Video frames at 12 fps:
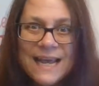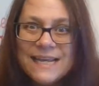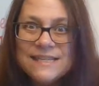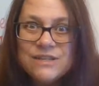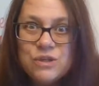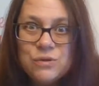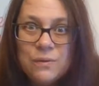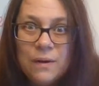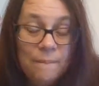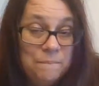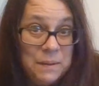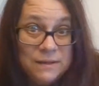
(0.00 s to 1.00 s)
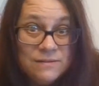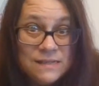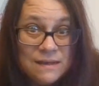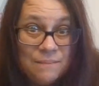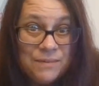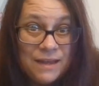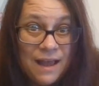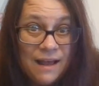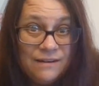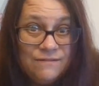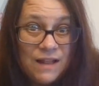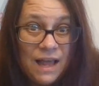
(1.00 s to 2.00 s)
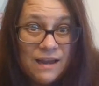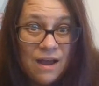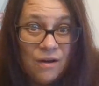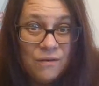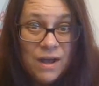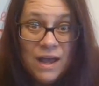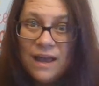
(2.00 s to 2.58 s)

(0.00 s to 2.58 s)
is to build something out of Lego.